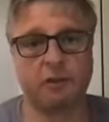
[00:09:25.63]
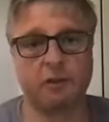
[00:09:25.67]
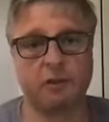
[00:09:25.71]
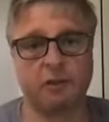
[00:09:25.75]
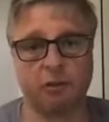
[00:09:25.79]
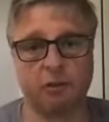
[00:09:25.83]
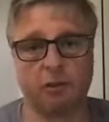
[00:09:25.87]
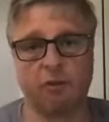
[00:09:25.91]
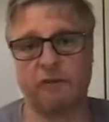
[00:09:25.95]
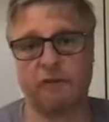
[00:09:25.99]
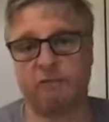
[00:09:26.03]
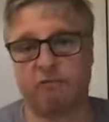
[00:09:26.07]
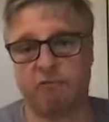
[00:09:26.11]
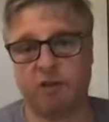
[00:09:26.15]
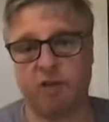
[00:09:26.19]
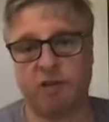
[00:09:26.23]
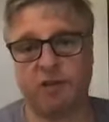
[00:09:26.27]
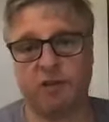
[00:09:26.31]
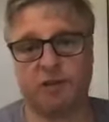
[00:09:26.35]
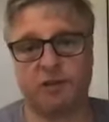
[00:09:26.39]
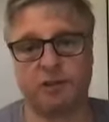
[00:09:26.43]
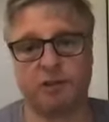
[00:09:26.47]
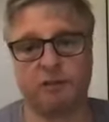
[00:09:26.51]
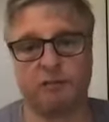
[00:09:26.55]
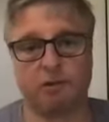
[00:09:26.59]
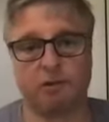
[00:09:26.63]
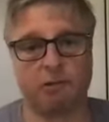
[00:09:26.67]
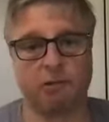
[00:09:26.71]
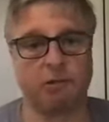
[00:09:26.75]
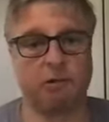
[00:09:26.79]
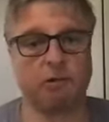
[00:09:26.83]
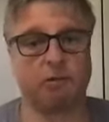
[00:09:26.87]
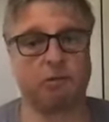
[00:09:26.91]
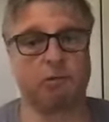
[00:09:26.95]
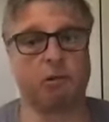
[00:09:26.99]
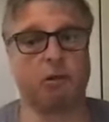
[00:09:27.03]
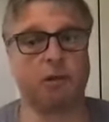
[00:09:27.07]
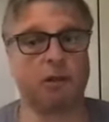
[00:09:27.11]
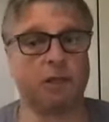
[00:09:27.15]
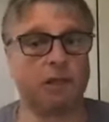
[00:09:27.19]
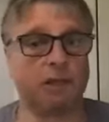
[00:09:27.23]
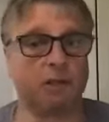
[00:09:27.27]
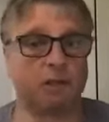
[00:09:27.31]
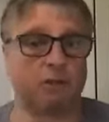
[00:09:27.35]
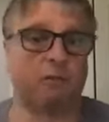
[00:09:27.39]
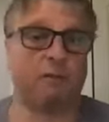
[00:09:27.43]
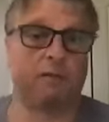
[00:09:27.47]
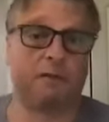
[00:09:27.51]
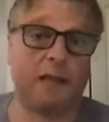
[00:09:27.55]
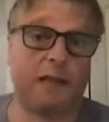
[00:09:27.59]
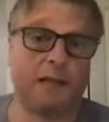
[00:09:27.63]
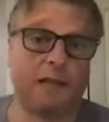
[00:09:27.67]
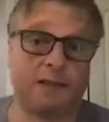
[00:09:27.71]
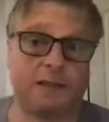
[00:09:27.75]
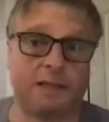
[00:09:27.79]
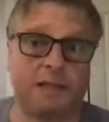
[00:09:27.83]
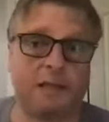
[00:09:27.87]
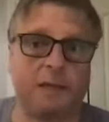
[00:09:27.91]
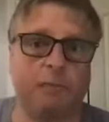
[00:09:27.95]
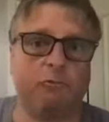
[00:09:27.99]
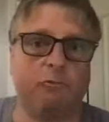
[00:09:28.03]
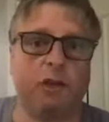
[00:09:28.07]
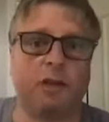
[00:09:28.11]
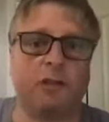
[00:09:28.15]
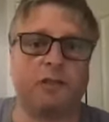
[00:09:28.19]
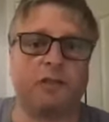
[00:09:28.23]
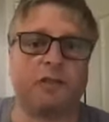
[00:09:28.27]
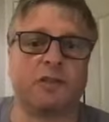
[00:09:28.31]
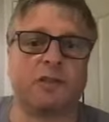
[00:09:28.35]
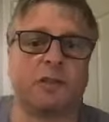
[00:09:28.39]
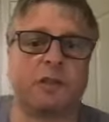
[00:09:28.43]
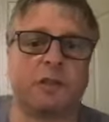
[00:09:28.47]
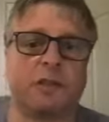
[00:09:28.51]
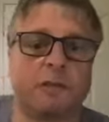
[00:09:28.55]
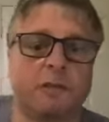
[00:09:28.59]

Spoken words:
not registered, or all these sort of flat scheme registered.